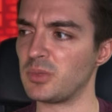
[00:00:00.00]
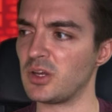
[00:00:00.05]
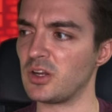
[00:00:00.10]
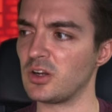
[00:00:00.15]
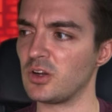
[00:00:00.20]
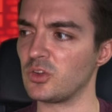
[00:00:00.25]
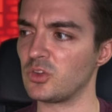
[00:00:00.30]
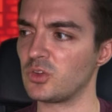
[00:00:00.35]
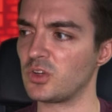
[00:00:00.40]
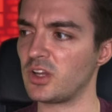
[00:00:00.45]

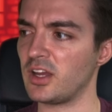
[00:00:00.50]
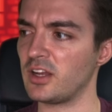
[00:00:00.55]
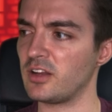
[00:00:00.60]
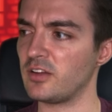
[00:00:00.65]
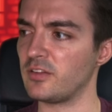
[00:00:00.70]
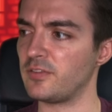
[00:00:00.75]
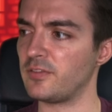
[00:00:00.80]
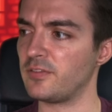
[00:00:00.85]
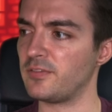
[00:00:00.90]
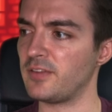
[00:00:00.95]
better. It's kind
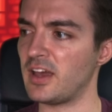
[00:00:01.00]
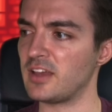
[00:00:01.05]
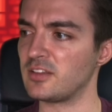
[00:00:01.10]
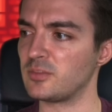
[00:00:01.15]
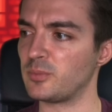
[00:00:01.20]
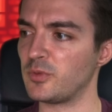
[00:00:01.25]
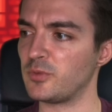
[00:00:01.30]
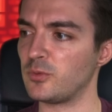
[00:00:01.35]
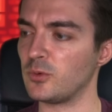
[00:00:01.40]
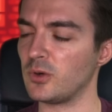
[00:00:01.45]
of
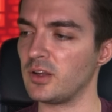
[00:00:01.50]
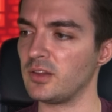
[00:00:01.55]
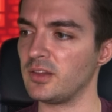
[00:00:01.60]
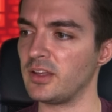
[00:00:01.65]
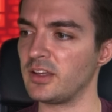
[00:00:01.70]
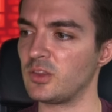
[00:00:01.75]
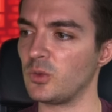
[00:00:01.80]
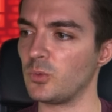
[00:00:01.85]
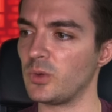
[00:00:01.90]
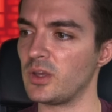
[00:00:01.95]
fast before. I
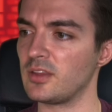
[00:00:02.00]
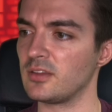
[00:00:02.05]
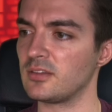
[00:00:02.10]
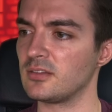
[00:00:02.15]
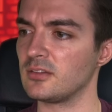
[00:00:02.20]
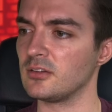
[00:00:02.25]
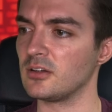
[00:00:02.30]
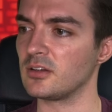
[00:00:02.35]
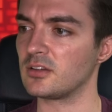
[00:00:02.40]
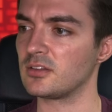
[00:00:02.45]
like the way
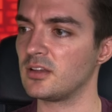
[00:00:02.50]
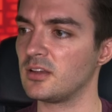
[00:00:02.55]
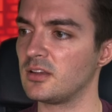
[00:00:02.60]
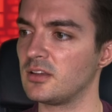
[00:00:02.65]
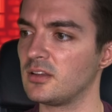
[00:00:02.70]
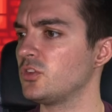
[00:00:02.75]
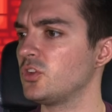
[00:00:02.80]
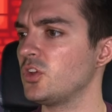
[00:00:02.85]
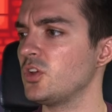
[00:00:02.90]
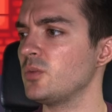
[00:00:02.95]
this looks.
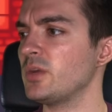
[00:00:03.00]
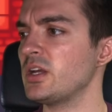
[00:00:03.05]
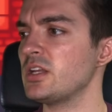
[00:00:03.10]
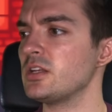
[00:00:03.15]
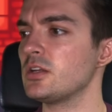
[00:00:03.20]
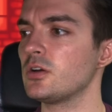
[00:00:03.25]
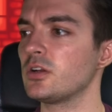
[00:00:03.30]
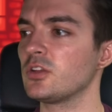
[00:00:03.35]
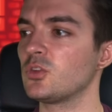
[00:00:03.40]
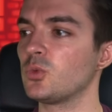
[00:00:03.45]
So you might
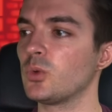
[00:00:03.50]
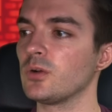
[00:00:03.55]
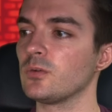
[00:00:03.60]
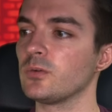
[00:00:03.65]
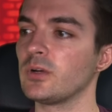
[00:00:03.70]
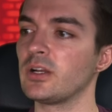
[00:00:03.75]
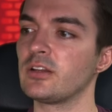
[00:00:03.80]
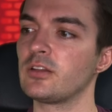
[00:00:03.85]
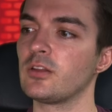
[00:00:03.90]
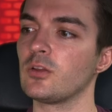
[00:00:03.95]
notice when we're
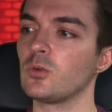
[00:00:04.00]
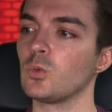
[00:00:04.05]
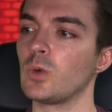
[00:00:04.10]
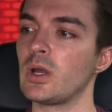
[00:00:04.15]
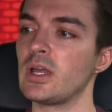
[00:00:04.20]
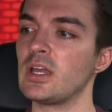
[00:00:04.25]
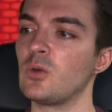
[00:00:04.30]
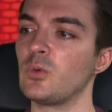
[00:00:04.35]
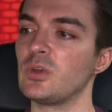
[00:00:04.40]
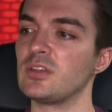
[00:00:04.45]
running to the
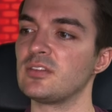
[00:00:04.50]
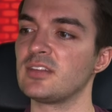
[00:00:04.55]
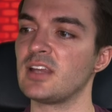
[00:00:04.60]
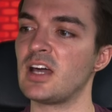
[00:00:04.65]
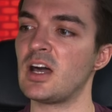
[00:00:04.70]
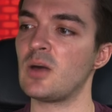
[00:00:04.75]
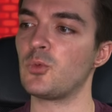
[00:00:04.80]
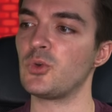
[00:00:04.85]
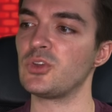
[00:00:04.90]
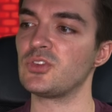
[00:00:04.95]
right and we
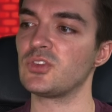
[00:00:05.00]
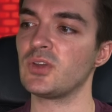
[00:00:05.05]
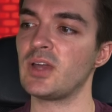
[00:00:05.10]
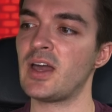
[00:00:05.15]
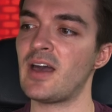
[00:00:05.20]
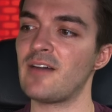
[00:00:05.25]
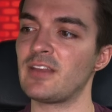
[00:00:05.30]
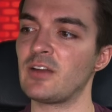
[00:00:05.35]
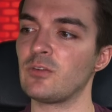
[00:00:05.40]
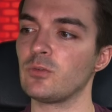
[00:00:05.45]
stop, we still
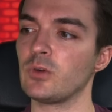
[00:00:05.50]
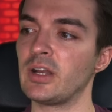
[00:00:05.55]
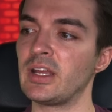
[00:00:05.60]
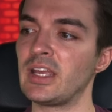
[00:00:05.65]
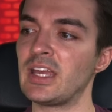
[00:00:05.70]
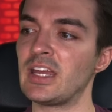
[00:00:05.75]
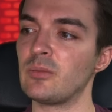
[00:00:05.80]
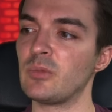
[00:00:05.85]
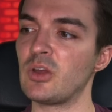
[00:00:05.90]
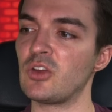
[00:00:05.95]
have that
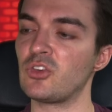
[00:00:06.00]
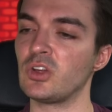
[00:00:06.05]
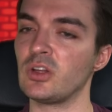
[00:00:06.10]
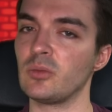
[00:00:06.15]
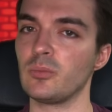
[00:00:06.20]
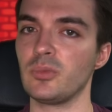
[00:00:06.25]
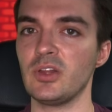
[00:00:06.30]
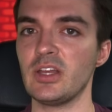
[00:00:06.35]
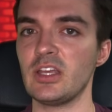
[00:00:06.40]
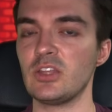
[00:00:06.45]
running animation
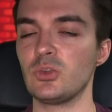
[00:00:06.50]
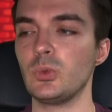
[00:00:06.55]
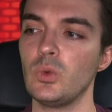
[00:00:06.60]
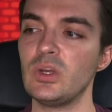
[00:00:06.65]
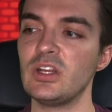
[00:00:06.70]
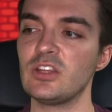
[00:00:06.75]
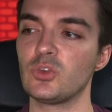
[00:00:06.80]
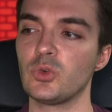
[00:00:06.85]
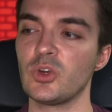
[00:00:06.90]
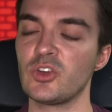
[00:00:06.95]
in place. We
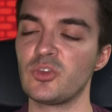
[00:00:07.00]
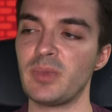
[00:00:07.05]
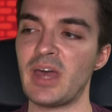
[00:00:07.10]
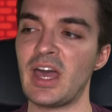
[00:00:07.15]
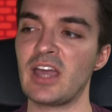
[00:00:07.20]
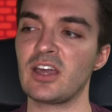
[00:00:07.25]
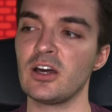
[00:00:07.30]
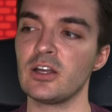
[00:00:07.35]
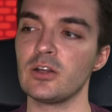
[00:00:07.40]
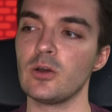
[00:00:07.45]
need to switch
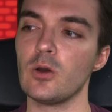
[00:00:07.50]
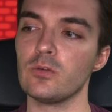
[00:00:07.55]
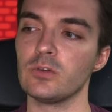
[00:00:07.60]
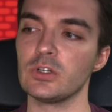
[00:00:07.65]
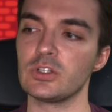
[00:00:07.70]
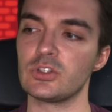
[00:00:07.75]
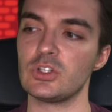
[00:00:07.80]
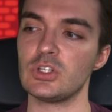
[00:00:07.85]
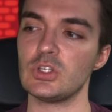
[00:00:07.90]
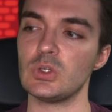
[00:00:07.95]
back on
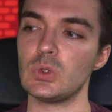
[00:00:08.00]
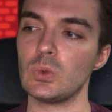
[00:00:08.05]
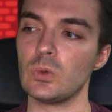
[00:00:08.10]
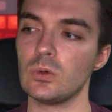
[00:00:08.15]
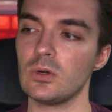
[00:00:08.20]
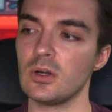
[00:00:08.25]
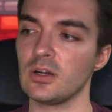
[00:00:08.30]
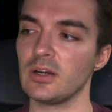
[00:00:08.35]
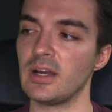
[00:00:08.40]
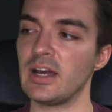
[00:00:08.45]
over
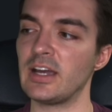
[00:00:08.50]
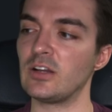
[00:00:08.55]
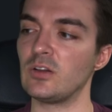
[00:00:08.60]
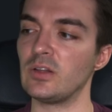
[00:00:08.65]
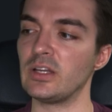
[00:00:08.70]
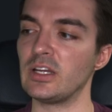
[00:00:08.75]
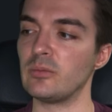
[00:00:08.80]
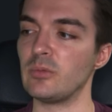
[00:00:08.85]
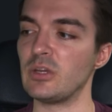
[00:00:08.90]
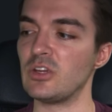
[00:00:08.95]
to our
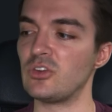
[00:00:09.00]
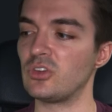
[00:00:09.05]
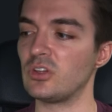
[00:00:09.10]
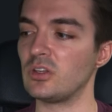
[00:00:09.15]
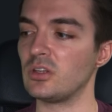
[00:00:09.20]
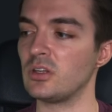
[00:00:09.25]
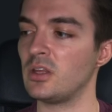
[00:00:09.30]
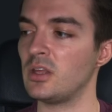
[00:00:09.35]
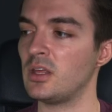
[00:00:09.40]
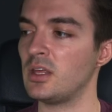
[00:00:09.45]
idle animation.